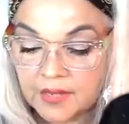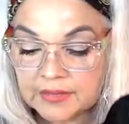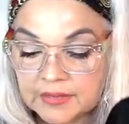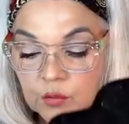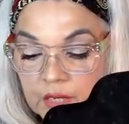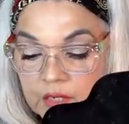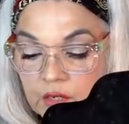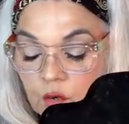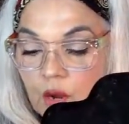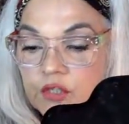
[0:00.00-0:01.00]
I will take your
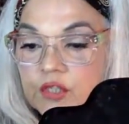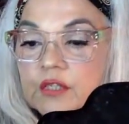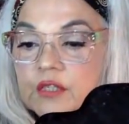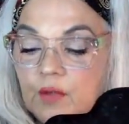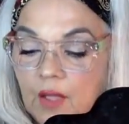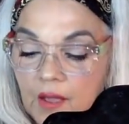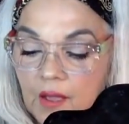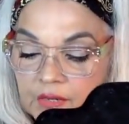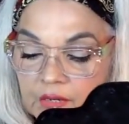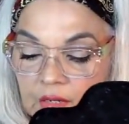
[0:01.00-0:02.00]
questions. If you have
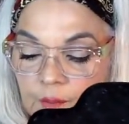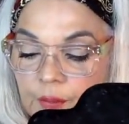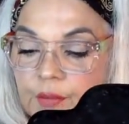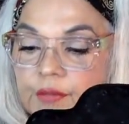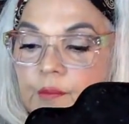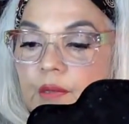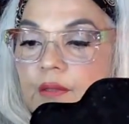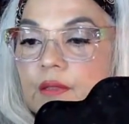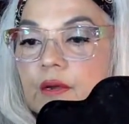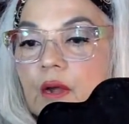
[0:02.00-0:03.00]
any, put them in
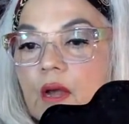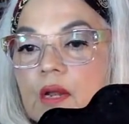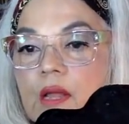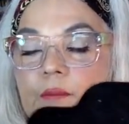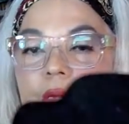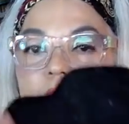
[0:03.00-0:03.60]
there. Highlight my